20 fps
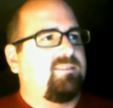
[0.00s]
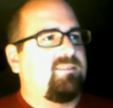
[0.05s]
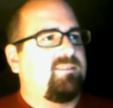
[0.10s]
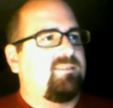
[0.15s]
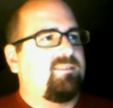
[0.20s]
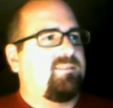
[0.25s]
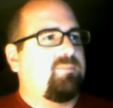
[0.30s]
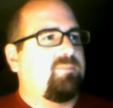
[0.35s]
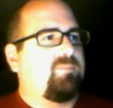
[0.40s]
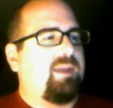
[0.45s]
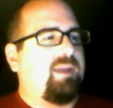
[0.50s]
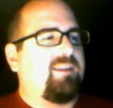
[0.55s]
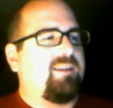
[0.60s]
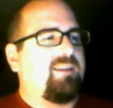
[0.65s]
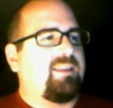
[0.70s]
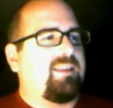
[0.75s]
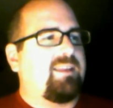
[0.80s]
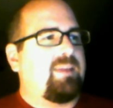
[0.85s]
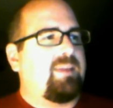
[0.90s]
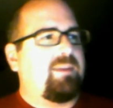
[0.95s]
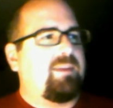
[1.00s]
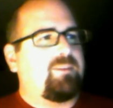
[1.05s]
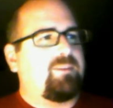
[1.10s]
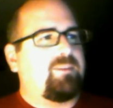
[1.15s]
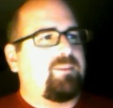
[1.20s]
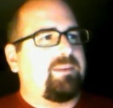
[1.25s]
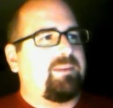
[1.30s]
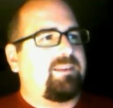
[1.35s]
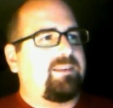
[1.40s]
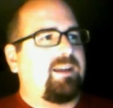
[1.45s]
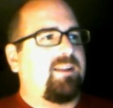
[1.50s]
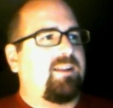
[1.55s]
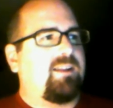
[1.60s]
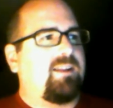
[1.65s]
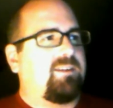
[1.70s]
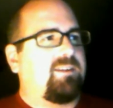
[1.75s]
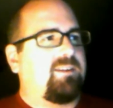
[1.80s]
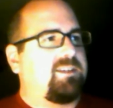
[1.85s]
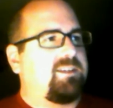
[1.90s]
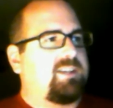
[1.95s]
Apparently, that makes me a scholar
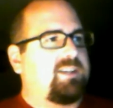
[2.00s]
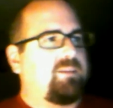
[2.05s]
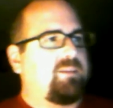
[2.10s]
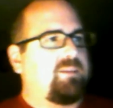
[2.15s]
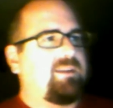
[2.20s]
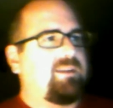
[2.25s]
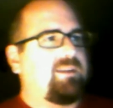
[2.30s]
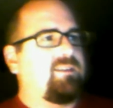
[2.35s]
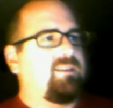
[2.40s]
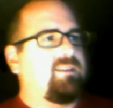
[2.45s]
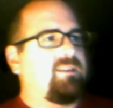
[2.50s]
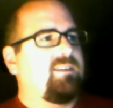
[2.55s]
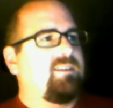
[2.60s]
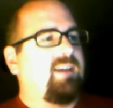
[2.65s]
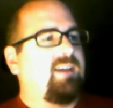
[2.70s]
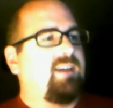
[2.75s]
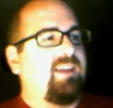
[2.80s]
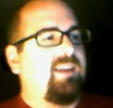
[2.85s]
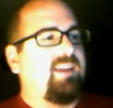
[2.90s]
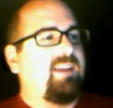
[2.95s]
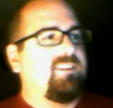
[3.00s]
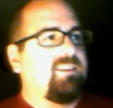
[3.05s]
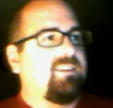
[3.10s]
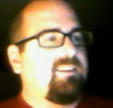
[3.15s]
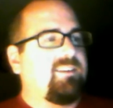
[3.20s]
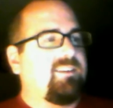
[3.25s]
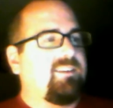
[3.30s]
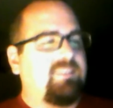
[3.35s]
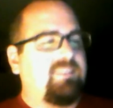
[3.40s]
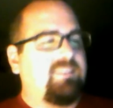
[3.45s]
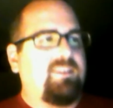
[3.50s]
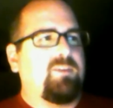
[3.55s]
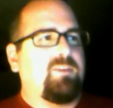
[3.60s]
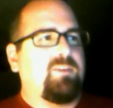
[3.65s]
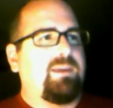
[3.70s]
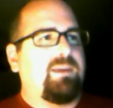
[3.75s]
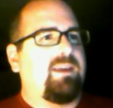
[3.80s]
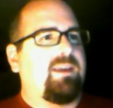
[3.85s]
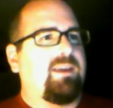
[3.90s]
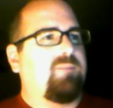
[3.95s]
and a gentleman. I still need to see your
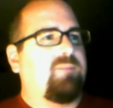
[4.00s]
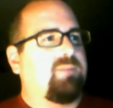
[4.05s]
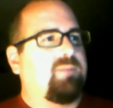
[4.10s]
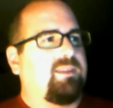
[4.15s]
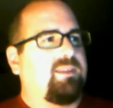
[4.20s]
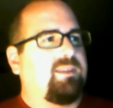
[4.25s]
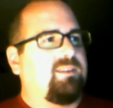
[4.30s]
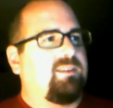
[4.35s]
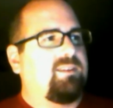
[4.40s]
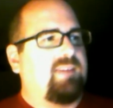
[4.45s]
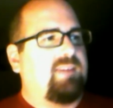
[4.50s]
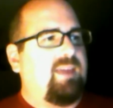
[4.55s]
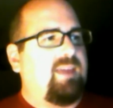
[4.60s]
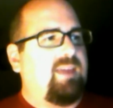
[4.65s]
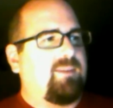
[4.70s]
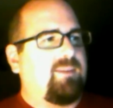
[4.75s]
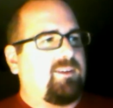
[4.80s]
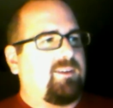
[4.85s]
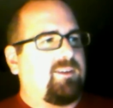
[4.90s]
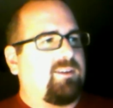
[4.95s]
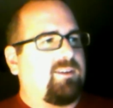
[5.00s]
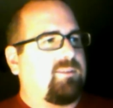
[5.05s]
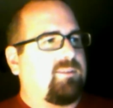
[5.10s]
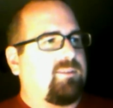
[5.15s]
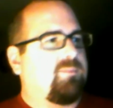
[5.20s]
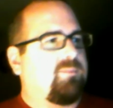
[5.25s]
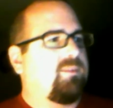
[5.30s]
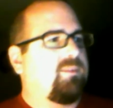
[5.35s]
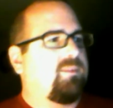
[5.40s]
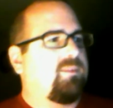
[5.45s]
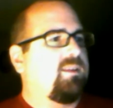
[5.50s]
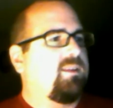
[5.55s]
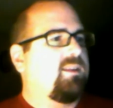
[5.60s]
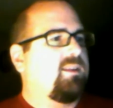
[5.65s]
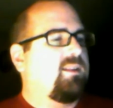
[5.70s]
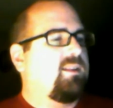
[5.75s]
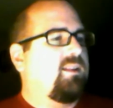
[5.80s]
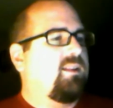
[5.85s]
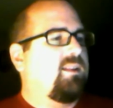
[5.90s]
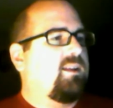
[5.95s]
band, but the name is awesome.
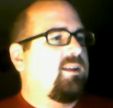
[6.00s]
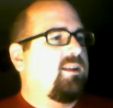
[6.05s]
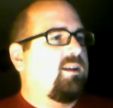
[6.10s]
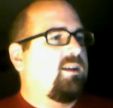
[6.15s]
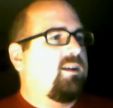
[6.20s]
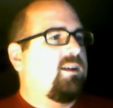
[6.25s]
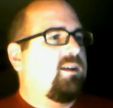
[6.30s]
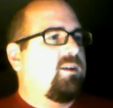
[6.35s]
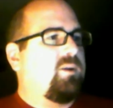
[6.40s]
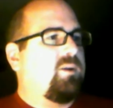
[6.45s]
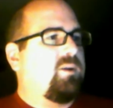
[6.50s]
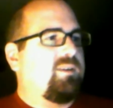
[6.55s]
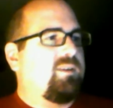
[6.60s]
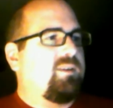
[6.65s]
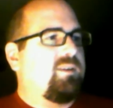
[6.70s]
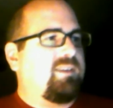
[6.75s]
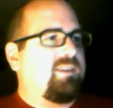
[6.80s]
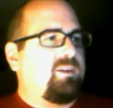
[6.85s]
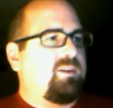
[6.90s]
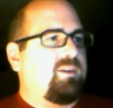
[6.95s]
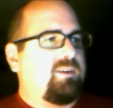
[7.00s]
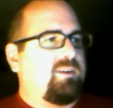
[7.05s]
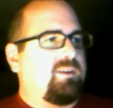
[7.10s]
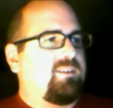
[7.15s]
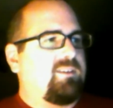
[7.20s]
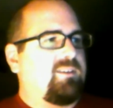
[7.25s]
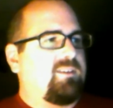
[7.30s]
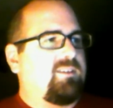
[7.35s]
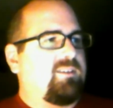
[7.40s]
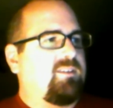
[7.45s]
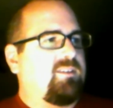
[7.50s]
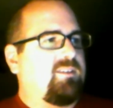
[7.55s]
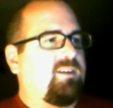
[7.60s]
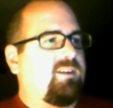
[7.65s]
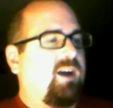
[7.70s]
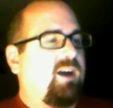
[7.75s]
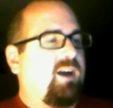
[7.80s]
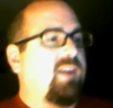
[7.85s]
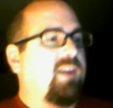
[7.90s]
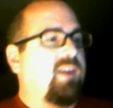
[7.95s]
Where's Gilchrist?
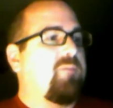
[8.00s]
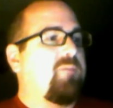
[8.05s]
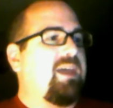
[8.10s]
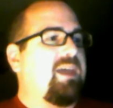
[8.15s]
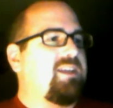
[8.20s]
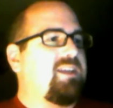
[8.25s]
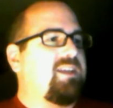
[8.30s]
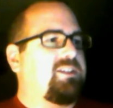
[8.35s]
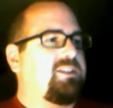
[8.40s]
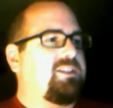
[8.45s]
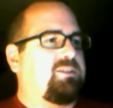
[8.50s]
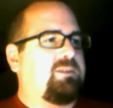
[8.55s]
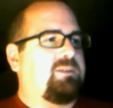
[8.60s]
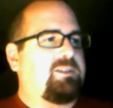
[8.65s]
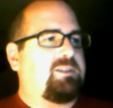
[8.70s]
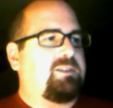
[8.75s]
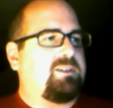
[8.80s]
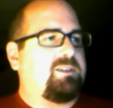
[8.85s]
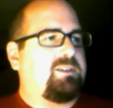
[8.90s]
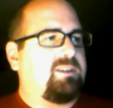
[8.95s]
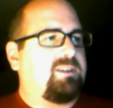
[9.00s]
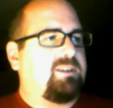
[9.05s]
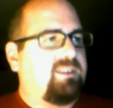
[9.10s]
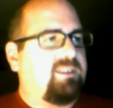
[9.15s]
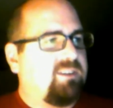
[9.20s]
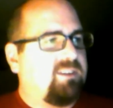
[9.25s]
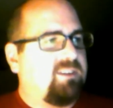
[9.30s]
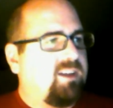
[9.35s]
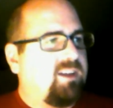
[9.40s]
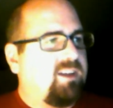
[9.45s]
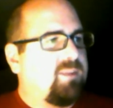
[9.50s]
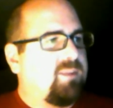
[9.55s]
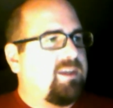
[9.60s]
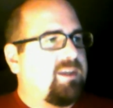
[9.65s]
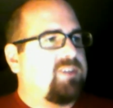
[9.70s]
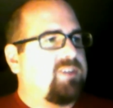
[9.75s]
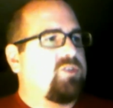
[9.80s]
On the bench, Richard. He's on the bench.